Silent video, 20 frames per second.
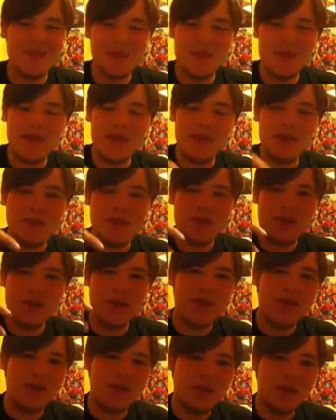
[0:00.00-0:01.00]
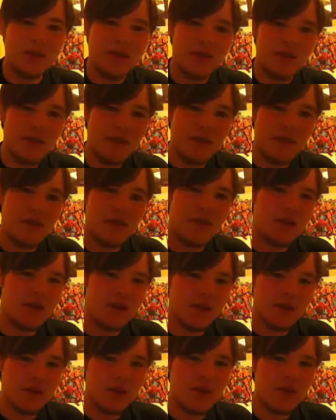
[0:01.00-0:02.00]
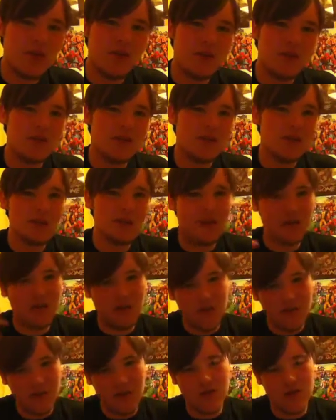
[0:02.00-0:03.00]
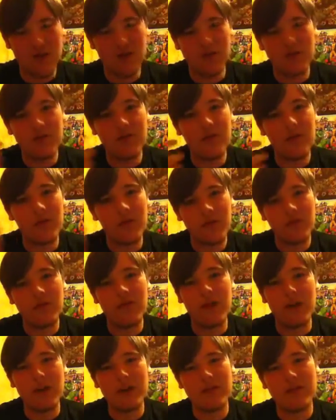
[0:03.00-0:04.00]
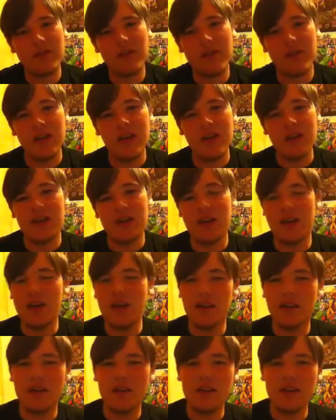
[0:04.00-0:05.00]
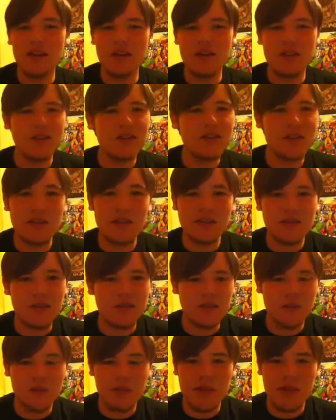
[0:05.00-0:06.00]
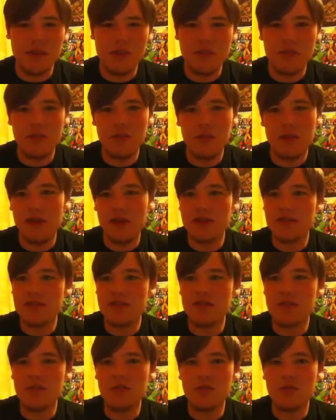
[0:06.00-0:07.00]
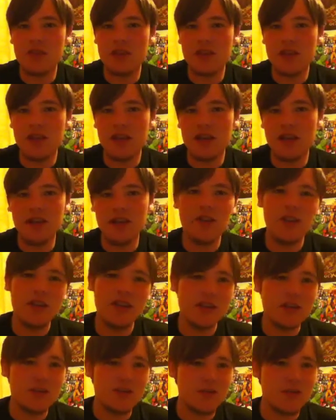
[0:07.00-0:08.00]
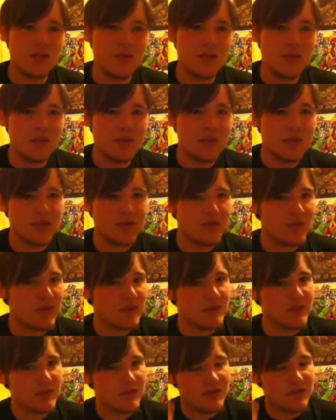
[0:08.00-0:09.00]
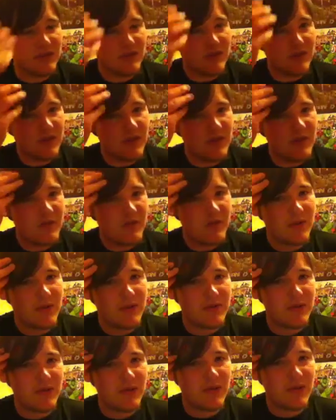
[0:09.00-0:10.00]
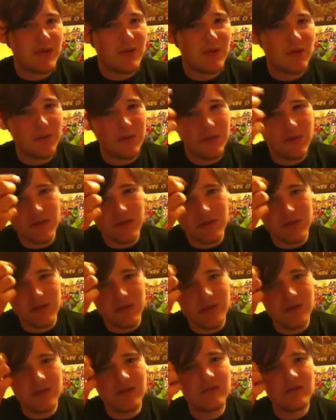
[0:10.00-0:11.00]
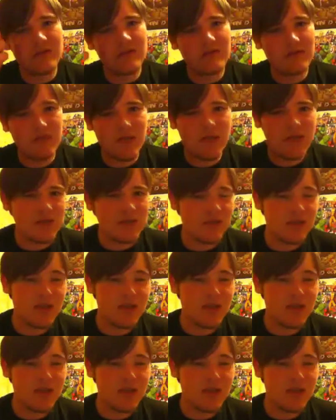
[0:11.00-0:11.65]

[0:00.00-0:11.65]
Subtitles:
me. If they made another one and another like 4 or 5, then it just gets too repetitive for me, and it could actually ruin his franchise, which we don't want, because I